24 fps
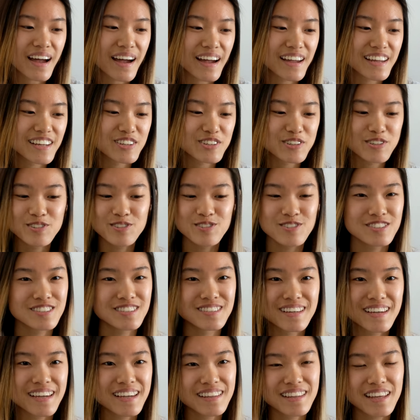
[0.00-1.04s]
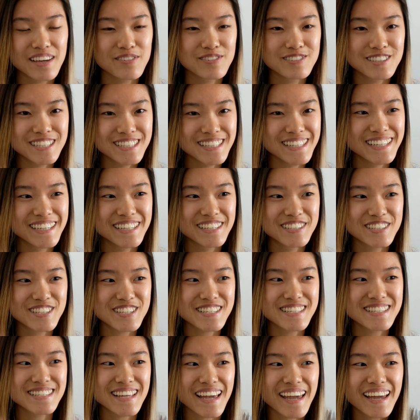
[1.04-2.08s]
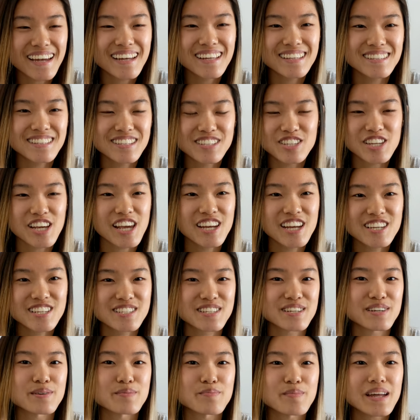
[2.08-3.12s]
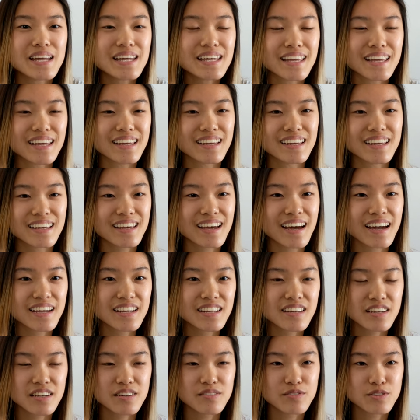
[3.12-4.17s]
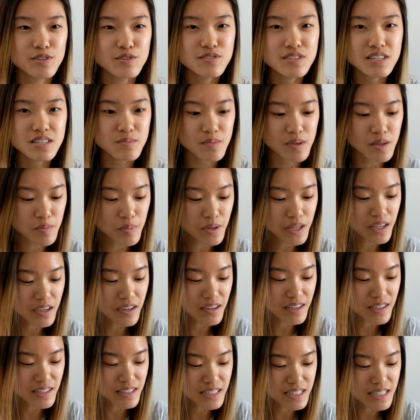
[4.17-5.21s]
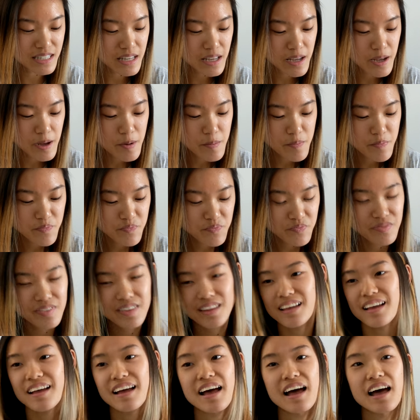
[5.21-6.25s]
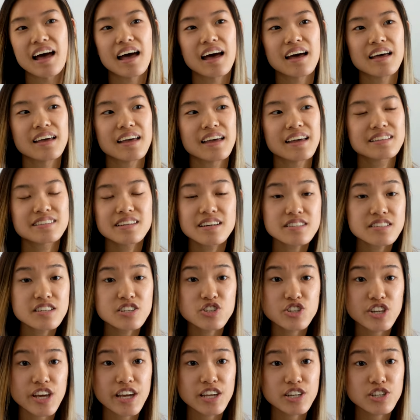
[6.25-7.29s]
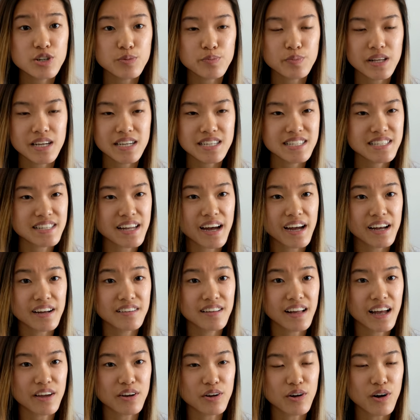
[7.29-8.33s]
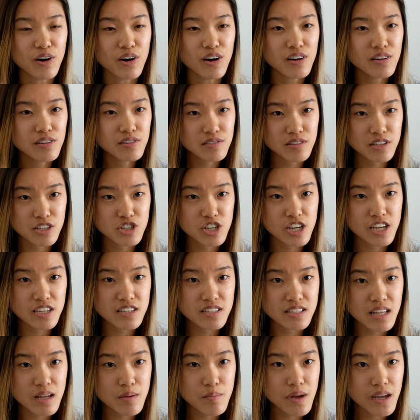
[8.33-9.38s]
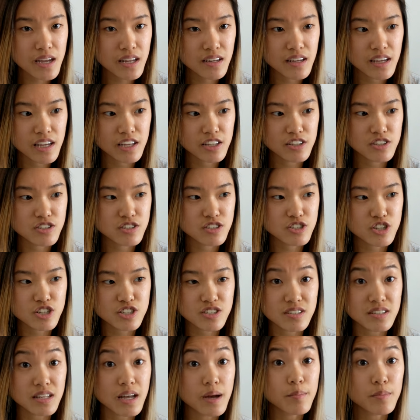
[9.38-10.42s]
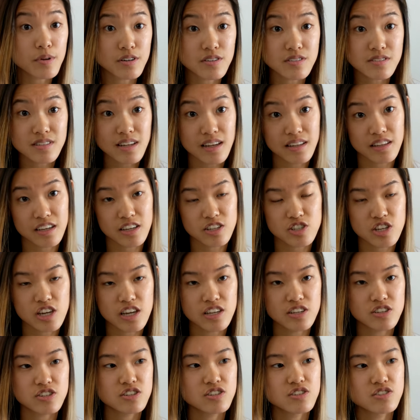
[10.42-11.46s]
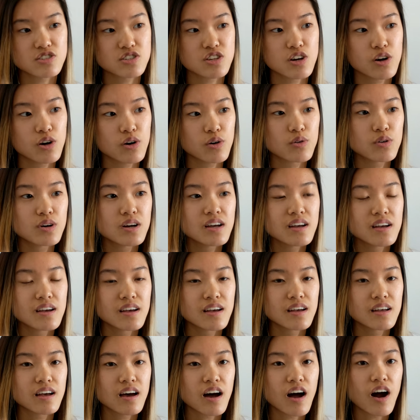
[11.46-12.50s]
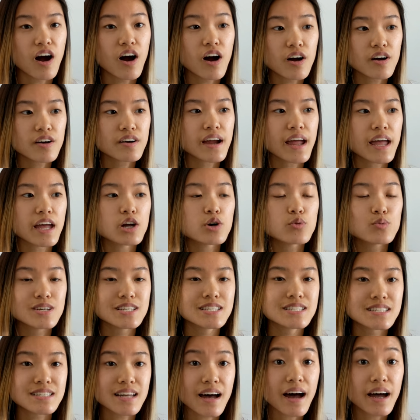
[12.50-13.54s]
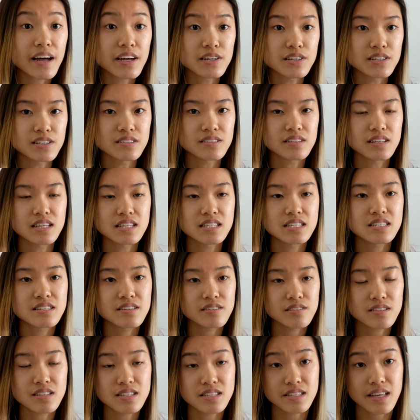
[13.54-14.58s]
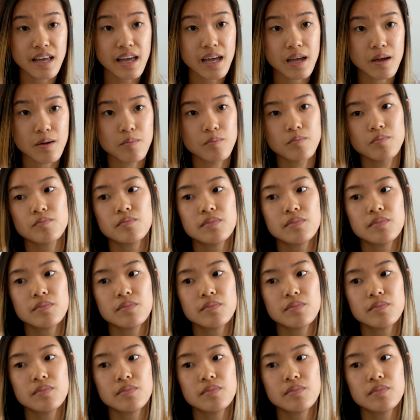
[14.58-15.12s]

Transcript: I don't think they really understand the changes they're making. It kind of confuses me because it doesn't change our play style at all. The changes they made, it's just numbers that they changed. So our AoE style is still the same.